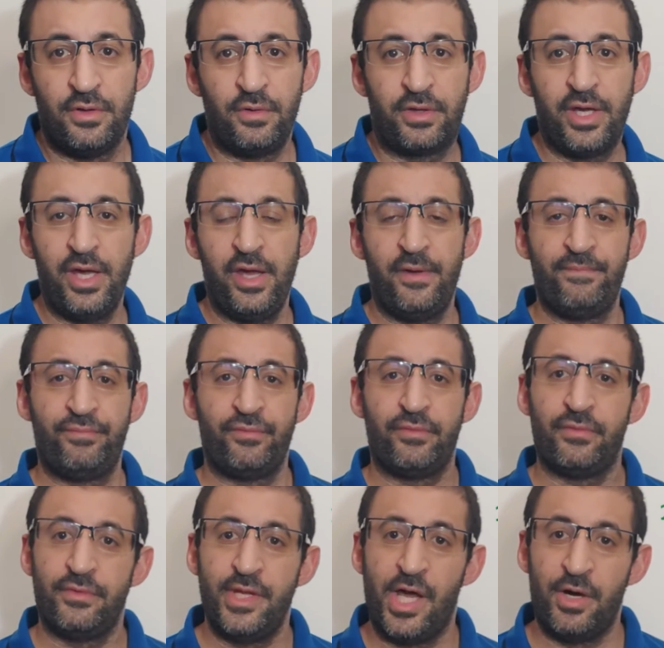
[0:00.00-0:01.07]
Okay,
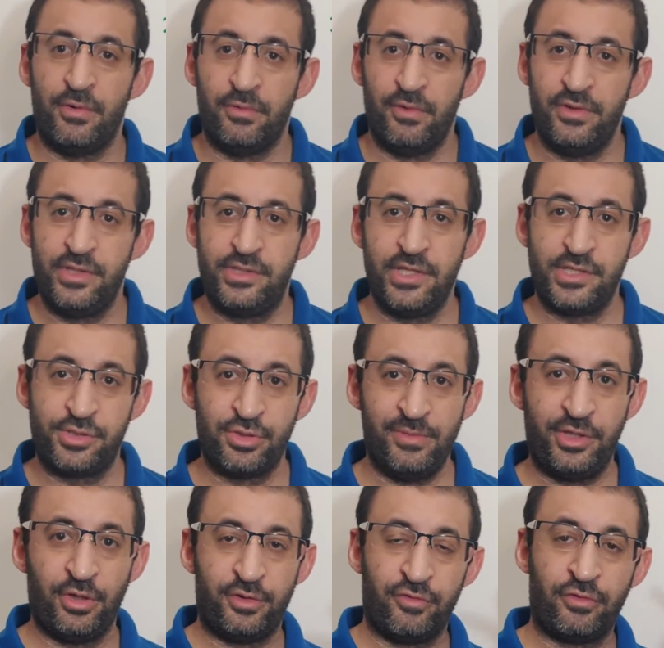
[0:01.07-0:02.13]
now this is two
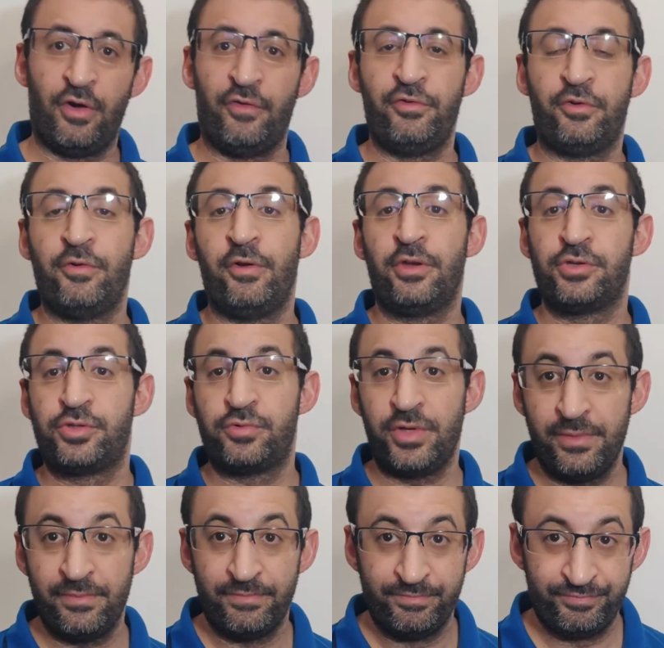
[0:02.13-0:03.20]
methods to configure the
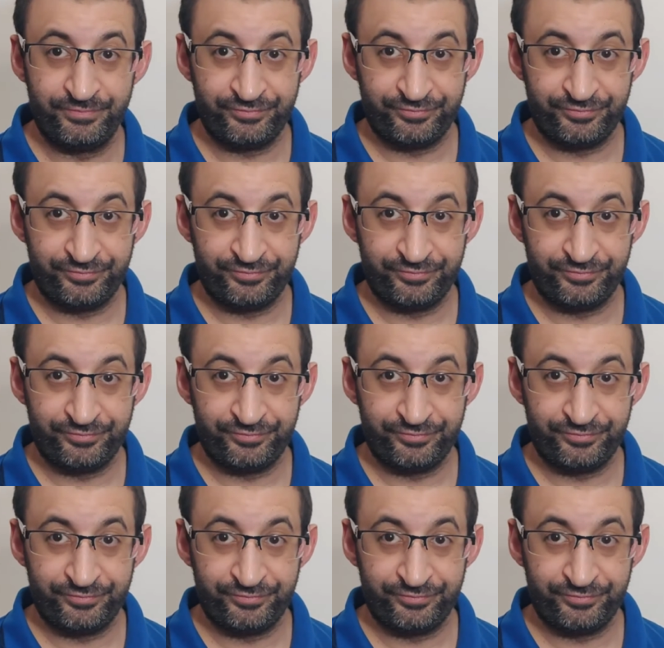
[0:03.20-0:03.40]
stream.